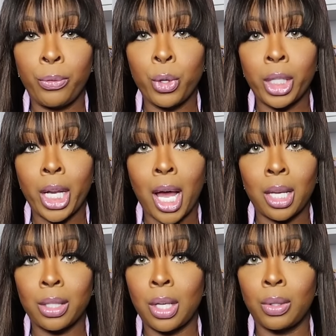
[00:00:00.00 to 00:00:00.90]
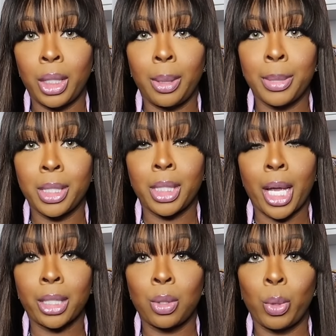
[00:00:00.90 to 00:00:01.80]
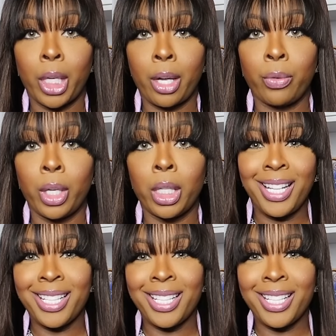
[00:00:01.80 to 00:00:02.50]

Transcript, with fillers: on Neiman Saks or whatever it is.